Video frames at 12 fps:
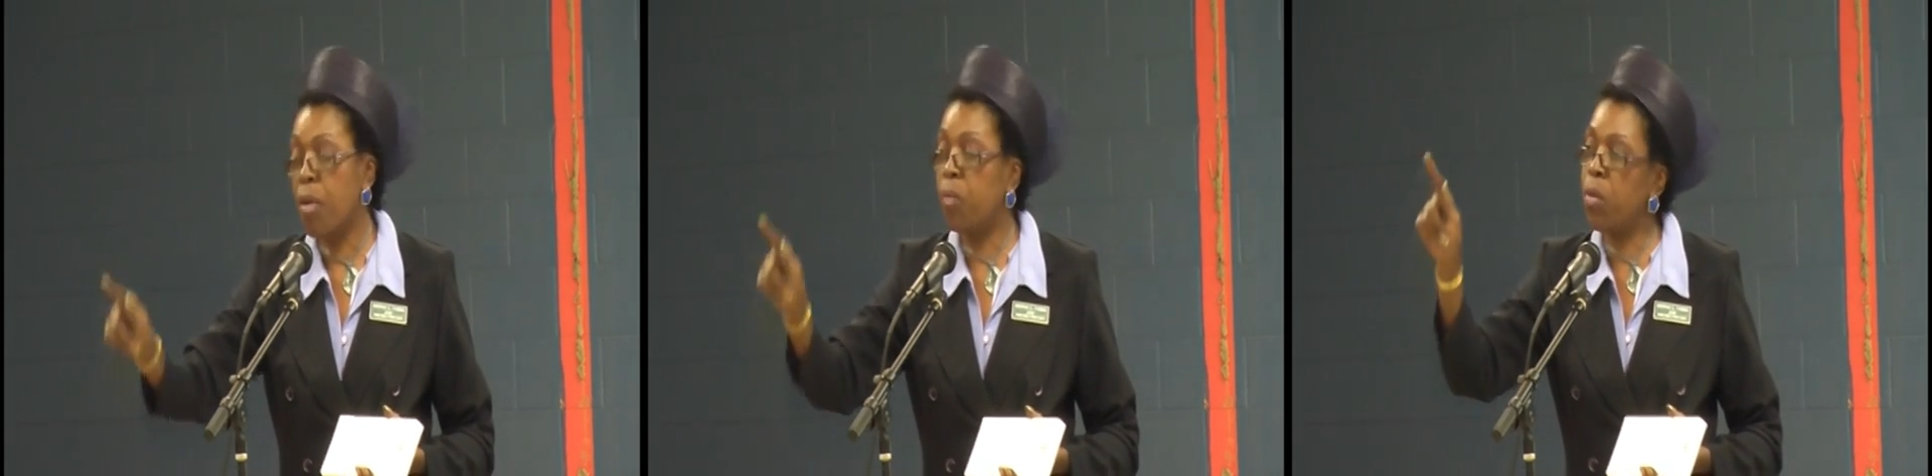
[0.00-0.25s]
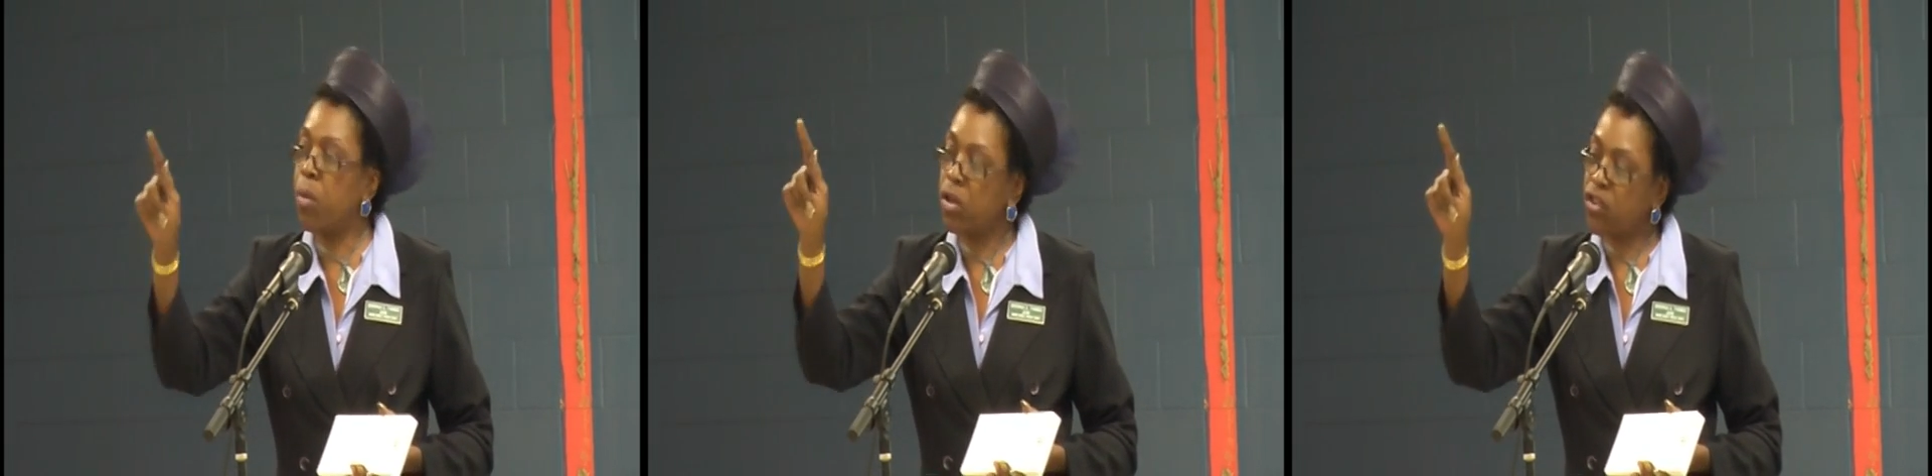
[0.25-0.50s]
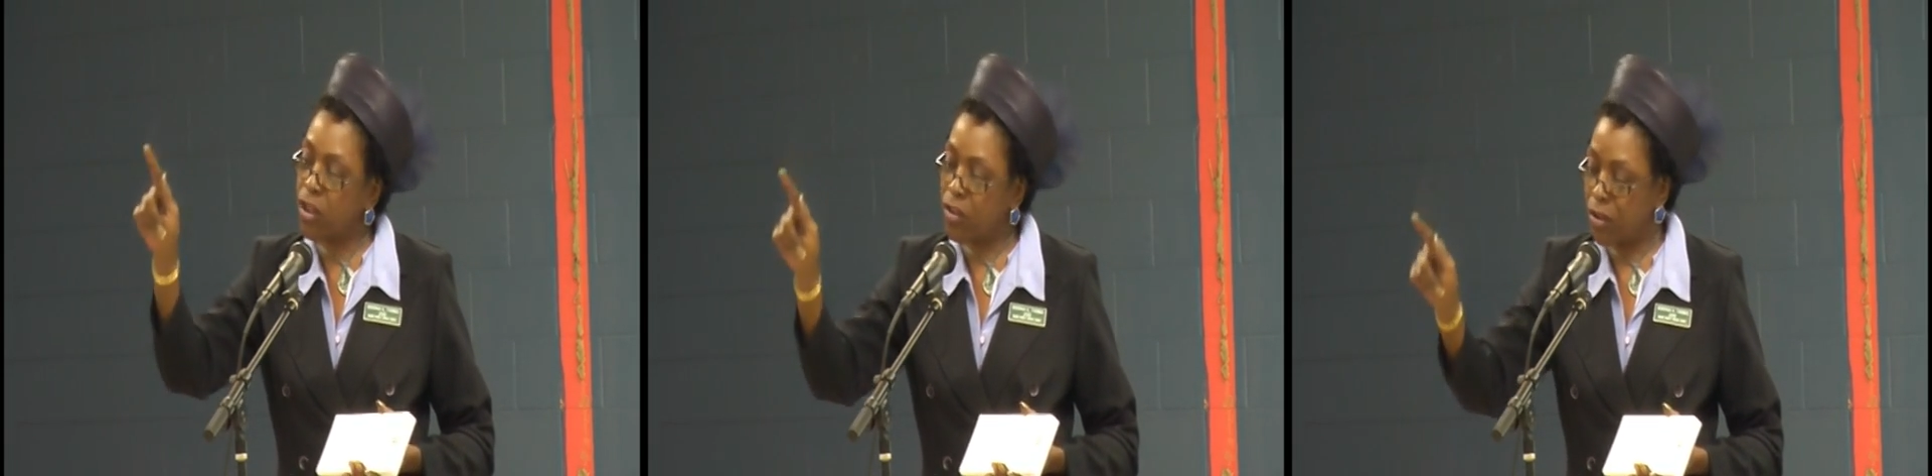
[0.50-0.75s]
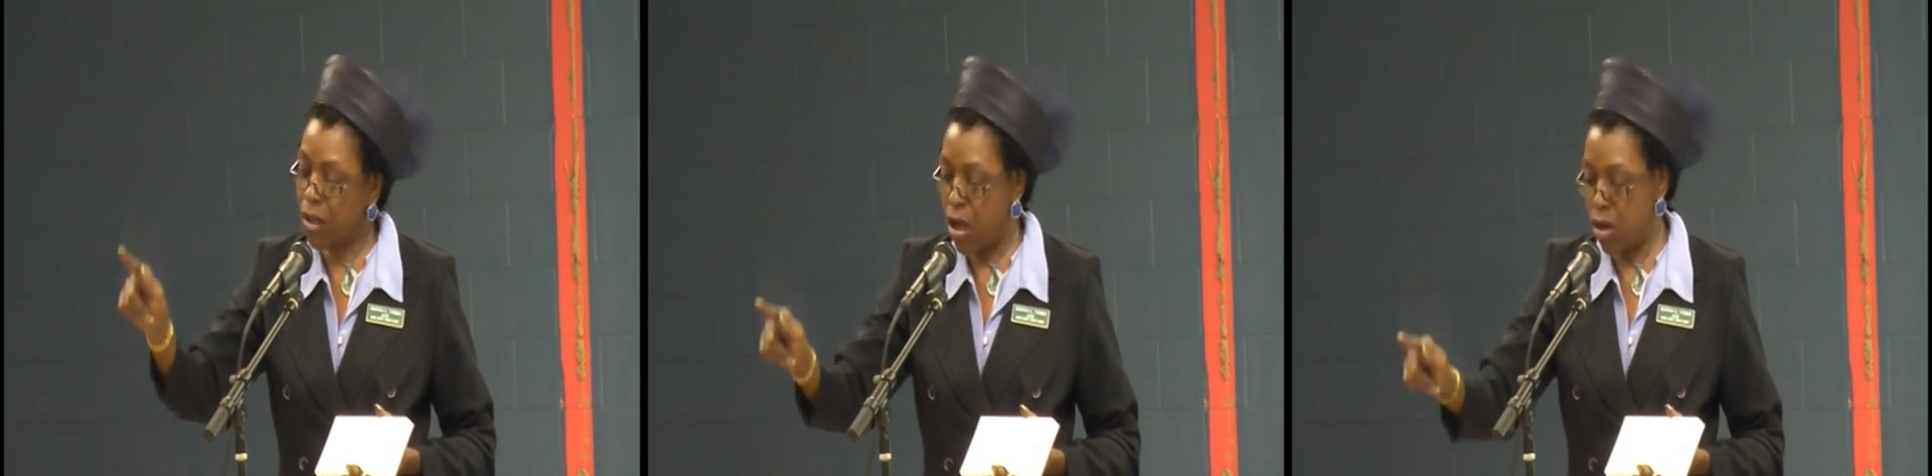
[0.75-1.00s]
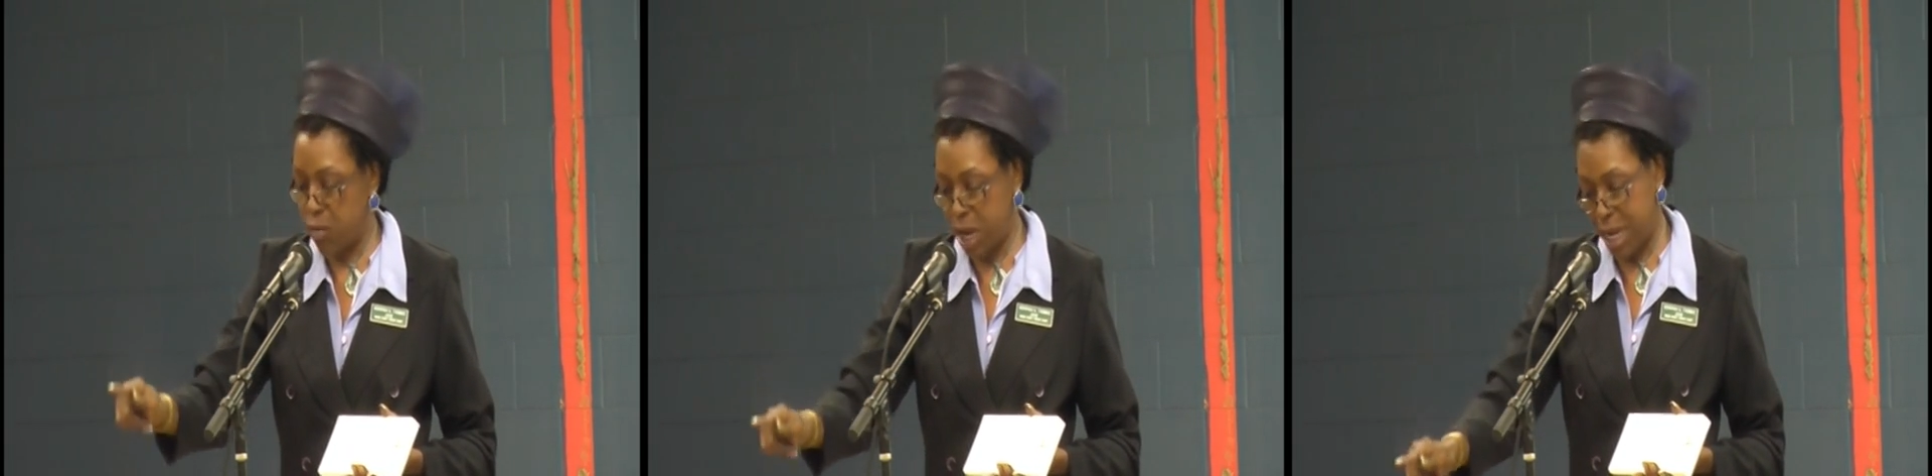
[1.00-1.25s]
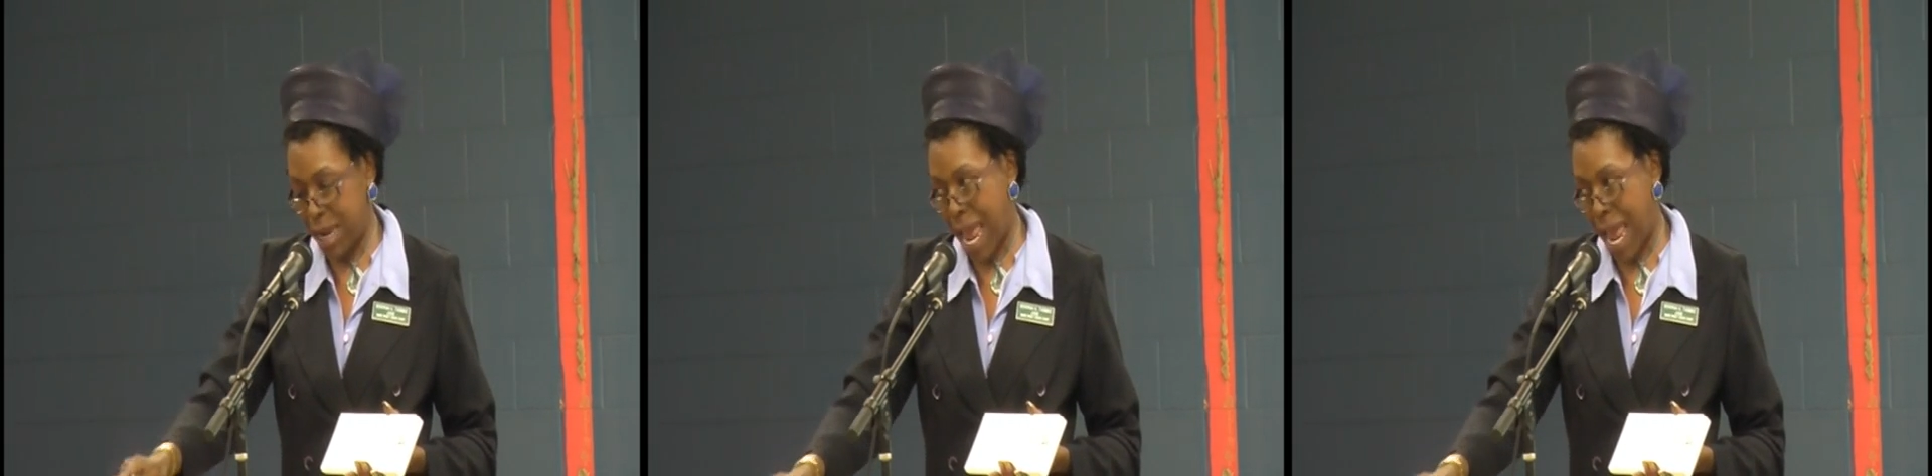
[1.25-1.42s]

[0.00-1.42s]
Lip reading: but we want justice all the way